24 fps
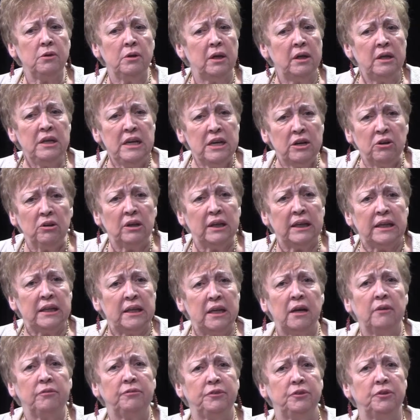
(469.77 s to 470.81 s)
nearly
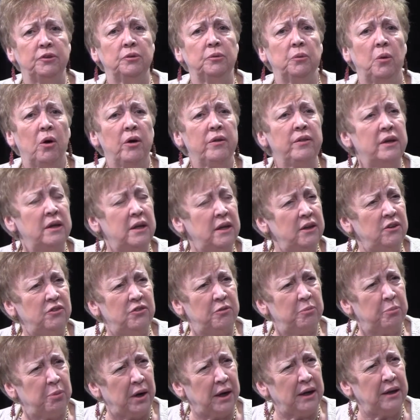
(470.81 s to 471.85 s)
enough to are the needs
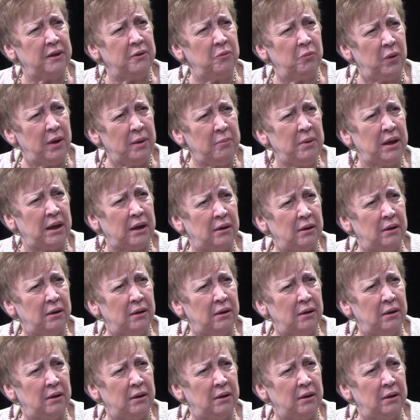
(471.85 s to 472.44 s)
of pregnant women.